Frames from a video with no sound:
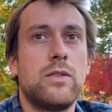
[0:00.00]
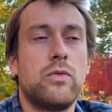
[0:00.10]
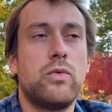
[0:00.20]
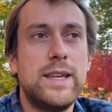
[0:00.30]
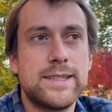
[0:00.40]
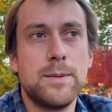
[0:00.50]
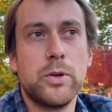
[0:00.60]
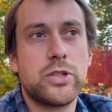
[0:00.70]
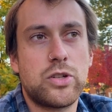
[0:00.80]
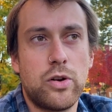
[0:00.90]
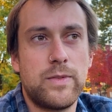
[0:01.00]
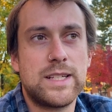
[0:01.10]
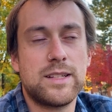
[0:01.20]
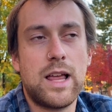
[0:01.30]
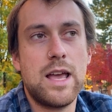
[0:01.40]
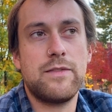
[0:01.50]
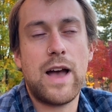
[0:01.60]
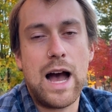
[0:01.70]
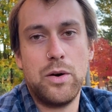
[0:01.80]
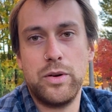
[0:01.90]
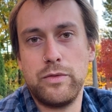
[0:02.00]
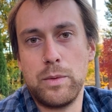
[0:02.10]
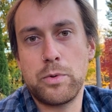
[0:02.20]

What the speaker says: reasonable service life out of a